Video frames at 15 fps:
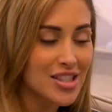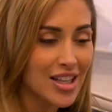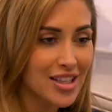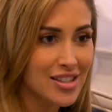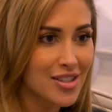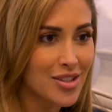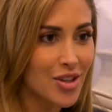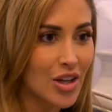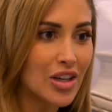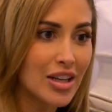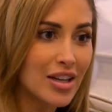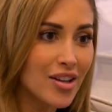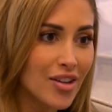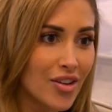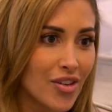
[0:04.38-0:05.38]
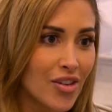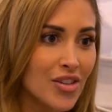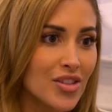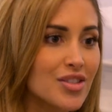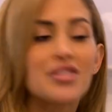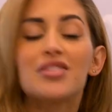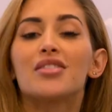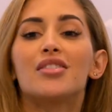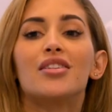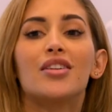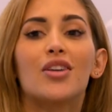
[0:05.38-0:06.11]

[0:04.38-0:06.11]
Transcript: texted Darnell to